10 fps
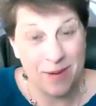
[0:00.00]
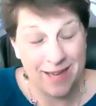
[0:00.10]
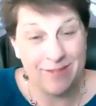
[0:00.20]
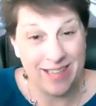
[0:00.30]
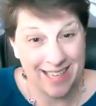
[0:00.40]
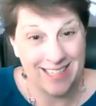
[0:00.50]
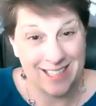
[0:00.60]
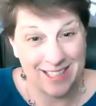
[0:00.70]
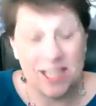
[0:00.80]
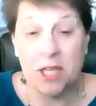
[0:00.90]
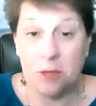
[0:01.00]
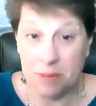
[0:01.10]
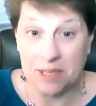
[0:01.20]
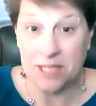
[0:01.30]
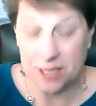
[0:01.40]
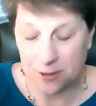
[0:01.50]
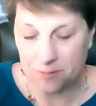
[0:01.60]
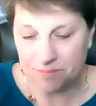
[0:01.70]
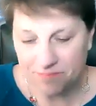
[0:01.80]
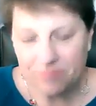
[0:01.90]
my vacation in about a year.
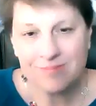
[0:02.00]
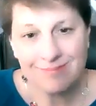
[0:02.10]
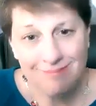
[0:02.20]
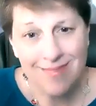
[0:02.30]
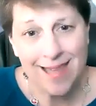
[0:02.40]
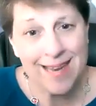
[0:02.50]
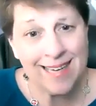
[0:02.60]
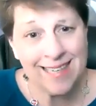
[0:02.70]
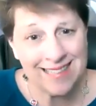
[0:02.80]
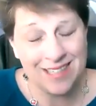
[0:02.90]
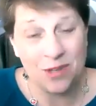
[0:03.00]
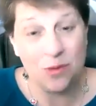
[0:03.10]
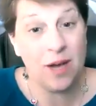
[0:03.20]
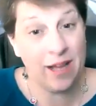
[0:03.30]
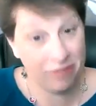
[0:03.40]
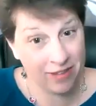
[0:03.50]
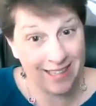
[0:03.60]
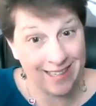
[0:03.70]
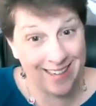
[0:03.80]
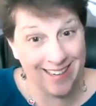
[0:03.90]
And I can tell you, I feel
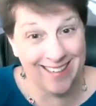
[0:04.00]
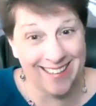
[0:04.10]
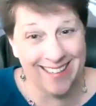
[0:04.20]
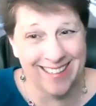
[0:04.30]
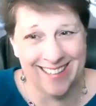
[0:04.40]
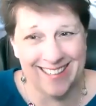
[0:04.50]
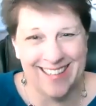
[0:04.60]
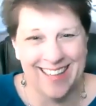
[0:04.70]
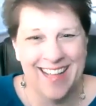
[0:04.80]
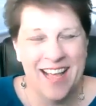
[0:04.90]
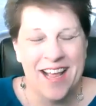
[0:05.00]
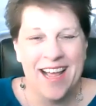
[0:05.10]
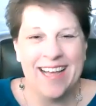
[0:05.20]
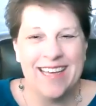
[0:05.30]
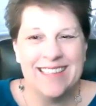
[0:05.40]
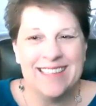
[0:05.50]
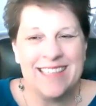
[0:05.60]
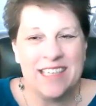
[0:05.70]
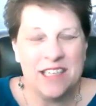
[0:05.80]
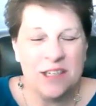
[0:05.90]
it. And,
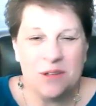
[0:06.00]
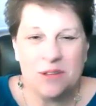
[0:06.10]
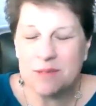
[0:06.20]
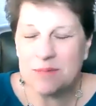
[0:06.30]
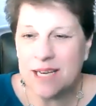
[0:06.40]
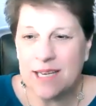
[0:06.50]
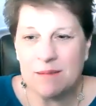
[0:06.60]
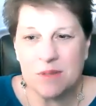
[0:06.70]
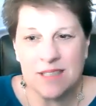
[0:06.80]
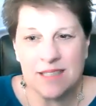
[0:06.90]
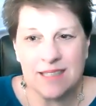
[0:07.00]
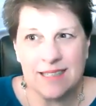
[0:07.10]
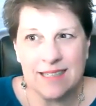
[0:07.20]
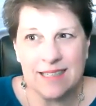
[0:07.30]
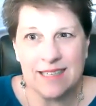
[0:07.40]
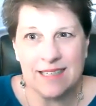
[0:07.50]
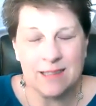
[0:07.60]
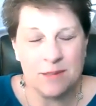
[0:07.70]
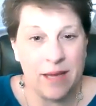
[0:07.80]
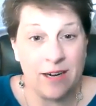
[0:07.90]
sometimes it's
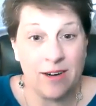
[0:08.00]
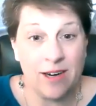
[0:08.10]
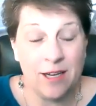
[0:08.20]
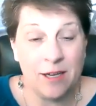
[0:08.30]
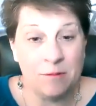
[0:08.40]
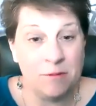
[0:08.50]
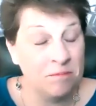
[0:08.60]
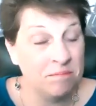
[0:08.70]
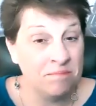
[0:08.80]
a matter of,